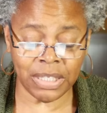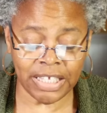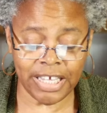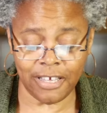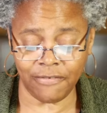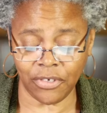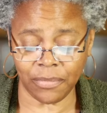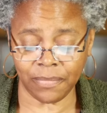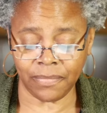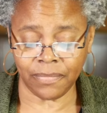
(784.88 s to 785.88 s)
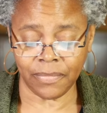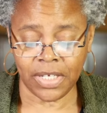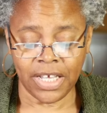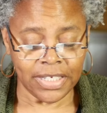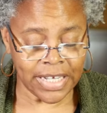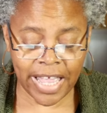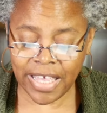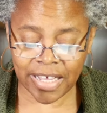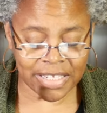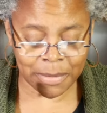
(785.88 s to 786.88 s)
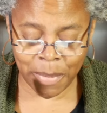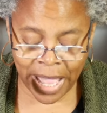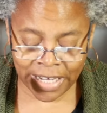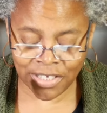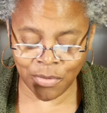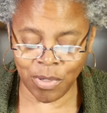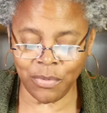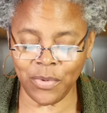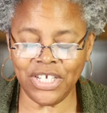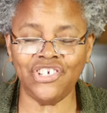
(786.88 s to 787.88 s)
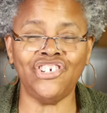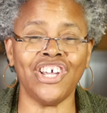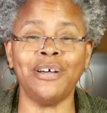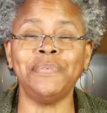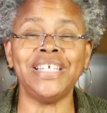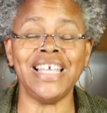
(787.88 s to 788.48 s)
believed. Take us back to when we jumped